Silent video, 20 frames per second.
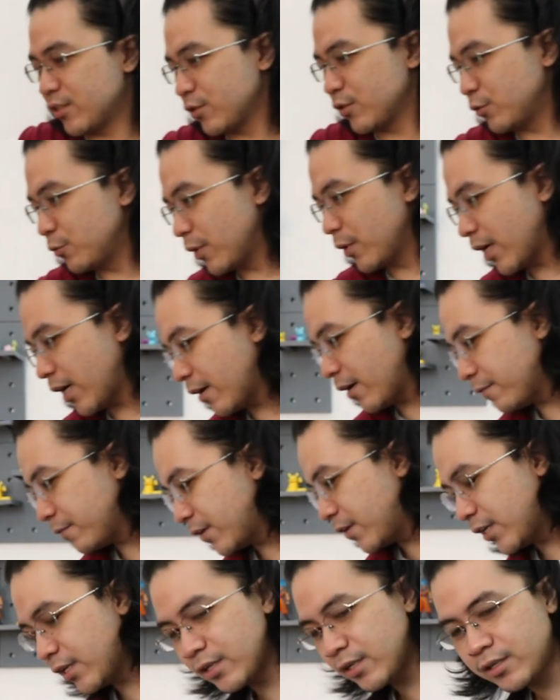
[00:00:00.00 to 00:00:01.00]
So we have
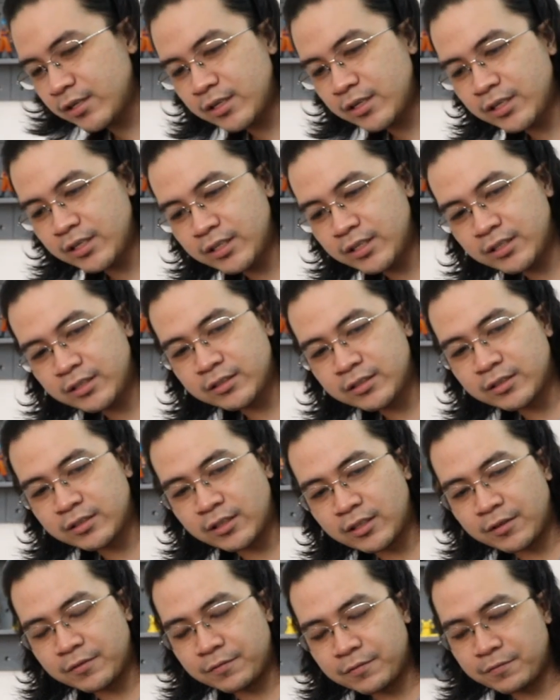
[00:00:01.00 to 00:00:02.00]
here the
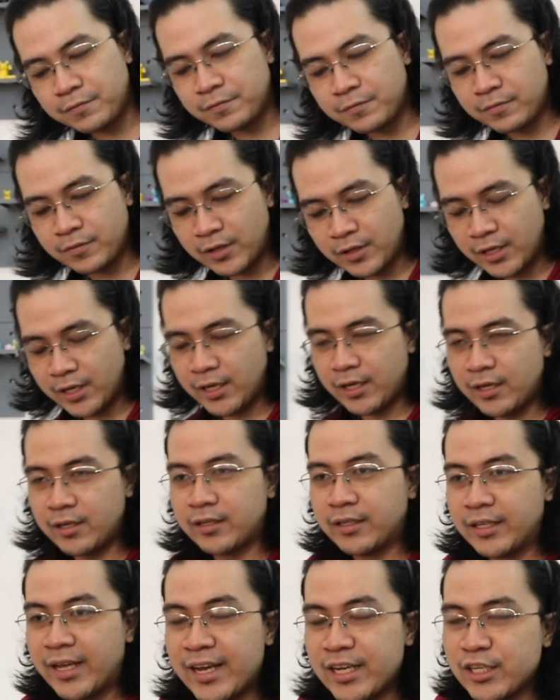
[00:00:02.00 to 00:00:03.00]
TUF
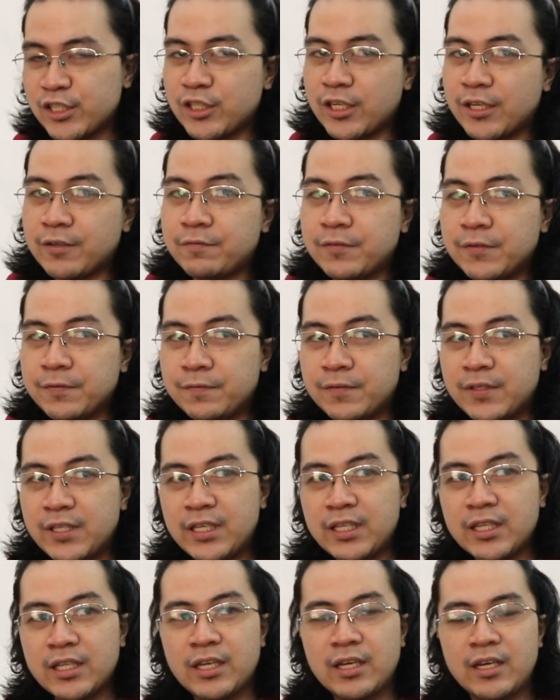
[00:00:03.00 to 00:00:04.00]
Dash
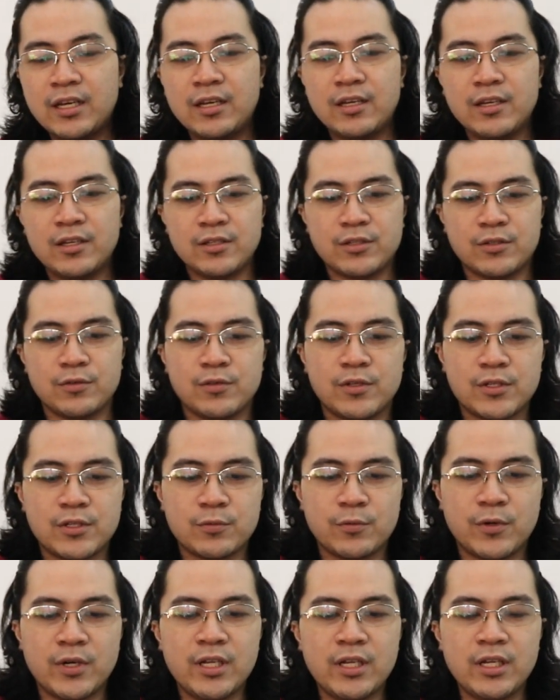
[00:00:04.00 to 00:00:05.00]
F15. So this
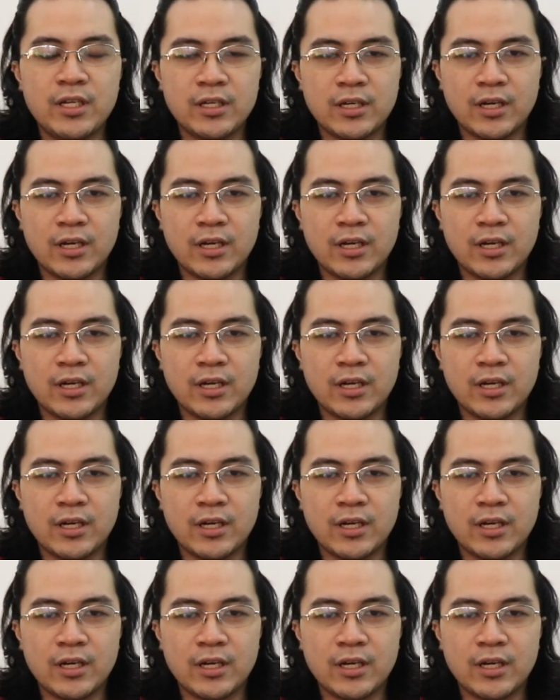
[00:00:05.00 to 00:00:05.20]
one